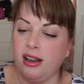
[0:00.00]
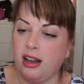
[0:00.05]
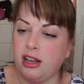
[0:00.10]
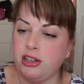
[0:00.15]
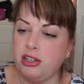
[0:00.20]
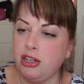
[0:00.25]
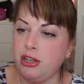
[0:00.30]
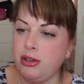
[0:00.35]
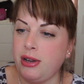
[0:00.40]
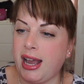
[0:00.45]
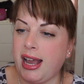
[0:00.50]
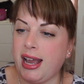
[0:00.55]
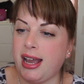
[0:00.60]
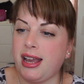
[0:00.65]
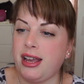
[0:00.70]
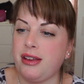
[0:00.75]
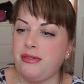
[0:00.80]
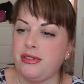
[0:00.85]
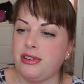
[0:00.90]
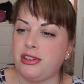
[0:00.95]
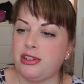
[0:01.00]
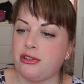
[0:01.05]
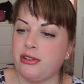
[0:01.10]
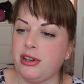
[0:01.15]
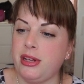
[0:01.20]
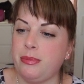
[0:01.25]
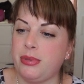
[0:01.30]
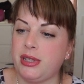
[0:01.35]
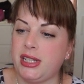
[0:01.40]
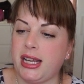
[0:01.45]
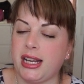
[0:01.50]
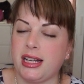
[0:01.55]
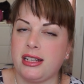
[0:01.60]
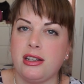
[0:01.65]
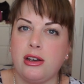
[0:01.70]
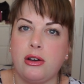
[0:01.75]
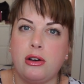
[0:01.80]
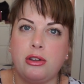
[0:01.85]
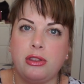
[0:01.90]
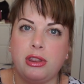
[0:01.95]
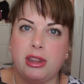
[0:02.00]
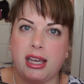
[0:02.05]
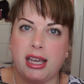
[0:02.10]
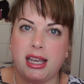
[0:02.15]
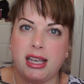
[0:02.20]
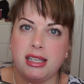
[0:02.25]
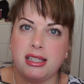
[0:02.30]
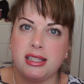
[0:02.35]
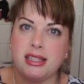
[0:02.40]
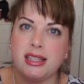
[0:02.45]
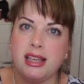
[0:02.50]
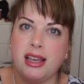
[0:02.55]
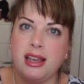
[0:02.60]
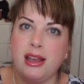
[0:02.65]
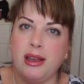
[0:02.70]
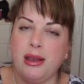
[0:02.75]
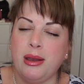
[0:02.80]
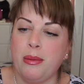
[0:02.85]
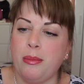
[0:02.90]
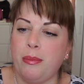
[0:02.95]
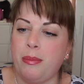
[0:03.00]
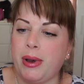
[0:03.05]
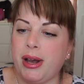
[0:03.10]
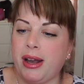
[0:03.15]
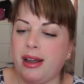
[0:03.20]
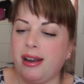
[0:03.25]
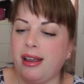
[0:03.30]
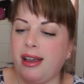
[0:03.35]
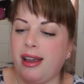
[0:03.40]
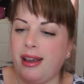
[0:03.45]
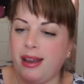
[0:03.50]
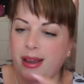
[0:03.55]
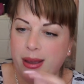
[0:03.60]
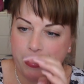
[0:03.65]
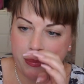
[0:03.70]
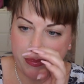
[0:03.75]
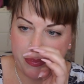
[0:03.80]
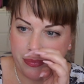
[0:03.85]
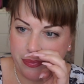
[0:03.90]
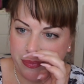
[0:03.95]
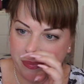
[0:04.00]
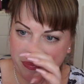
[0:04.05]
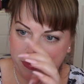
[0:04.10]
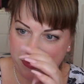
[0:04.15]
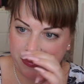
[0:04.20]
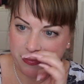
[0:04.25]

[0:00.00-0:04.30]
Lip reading: I do have a screen protector on this, but I